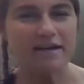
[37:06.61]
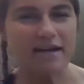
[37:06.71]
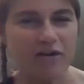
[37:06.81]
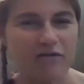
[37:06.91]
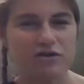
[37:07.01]

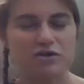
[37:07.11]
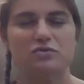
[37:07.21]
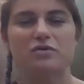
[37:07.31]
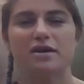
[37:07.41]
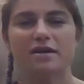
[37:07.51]
down the
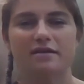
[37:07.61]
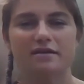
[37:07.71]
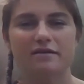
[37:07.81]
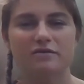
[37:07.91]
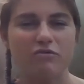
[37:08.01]
story.
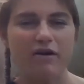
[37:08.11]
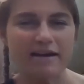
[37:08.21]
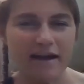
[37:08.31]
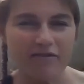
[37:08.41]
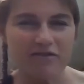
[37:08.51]
Write
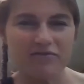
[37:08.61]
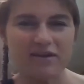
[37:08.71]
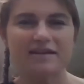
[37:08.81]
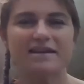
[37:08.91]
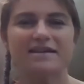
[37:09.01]
down the
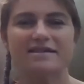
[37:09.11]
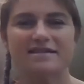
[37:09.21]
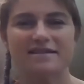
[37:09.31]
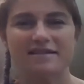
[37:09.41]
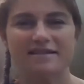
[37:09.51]
feelings.